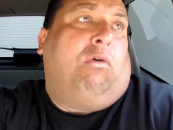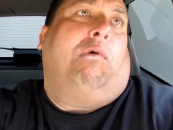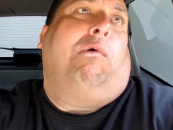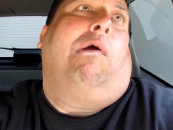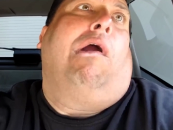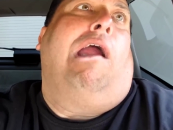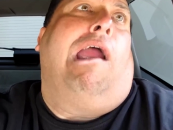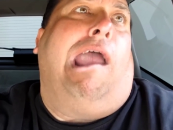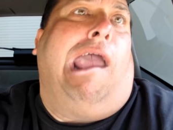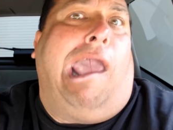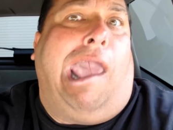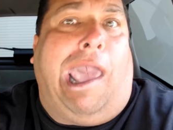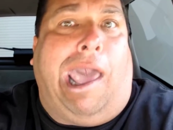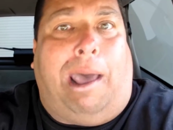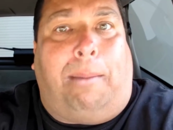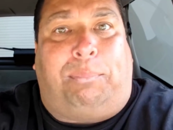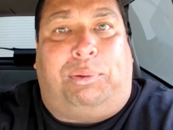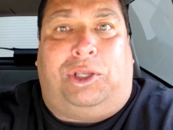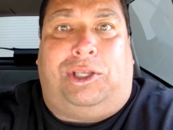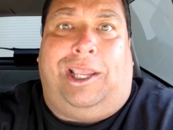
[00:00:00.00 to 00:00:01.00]

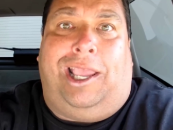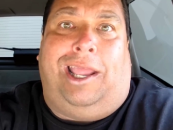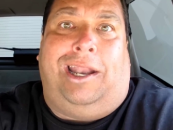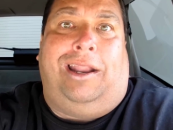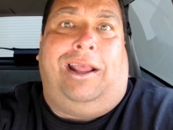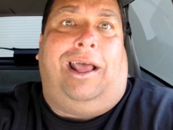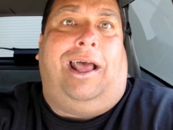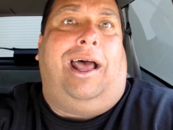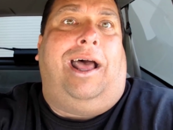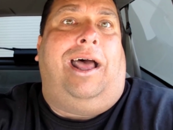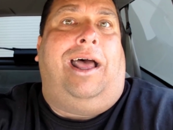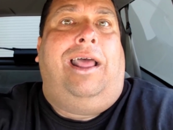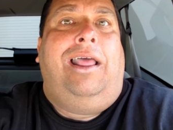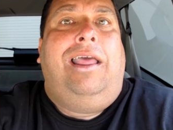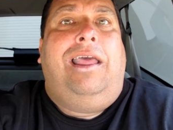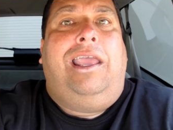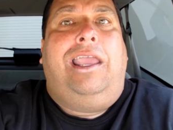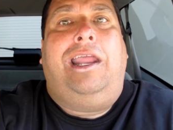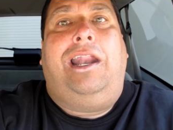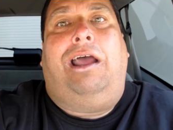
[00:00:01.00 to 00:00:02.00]
wraps and uh,
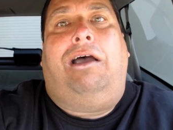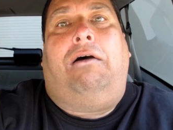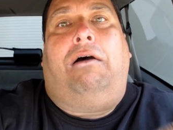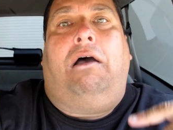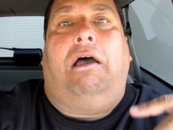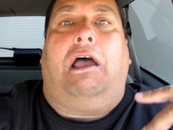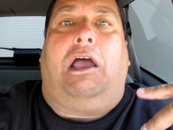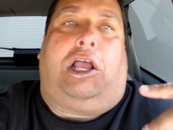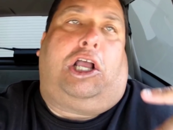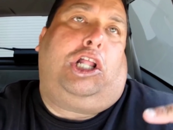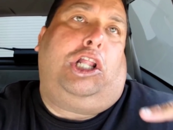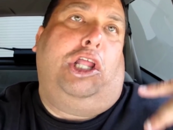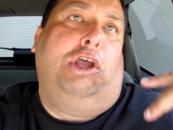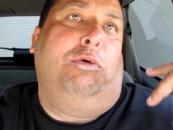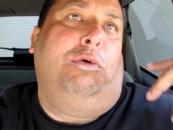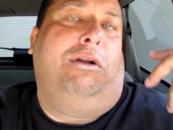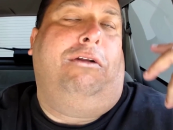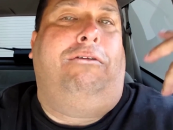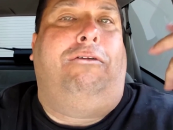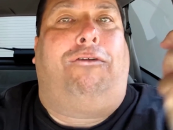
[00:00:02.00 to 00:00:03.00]
you know, uh,
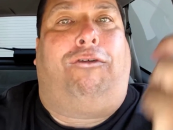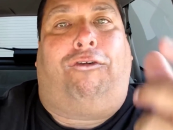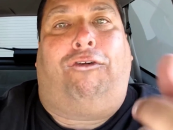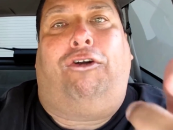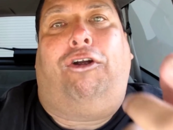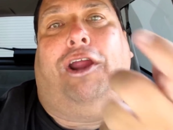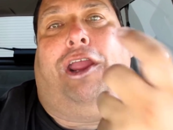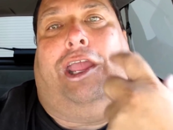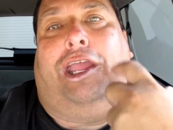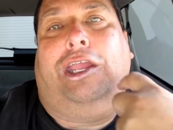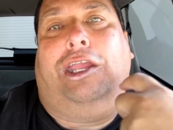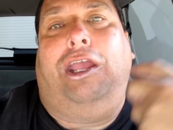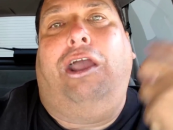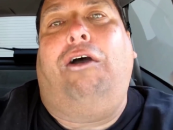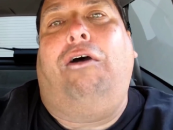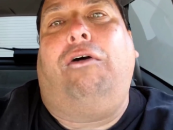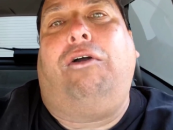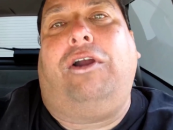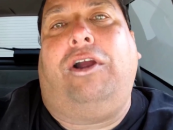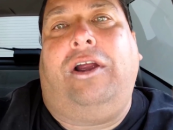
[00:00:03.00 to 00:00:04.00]
gluten-free
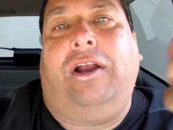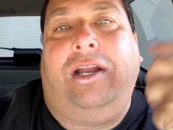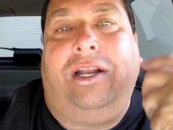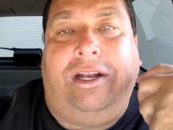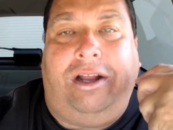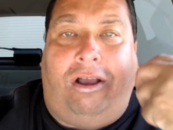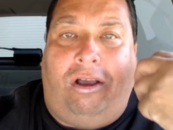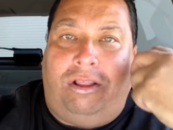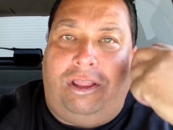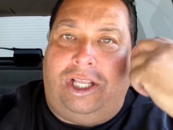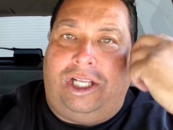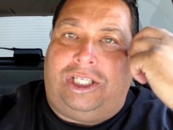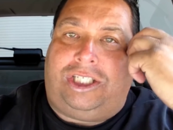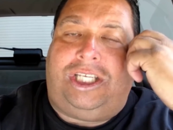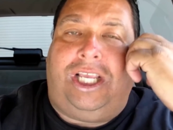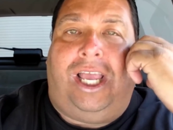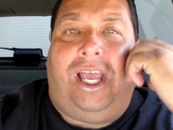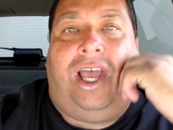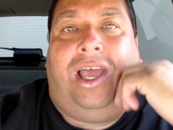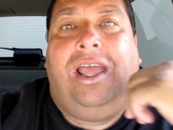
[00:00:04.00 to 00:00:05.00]
yogurt and all
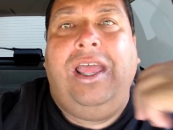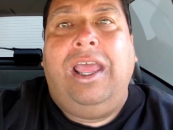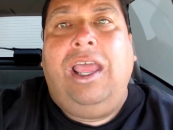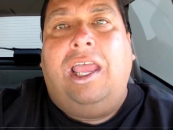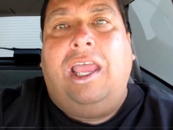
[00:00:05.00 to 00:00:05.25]
this. Uh...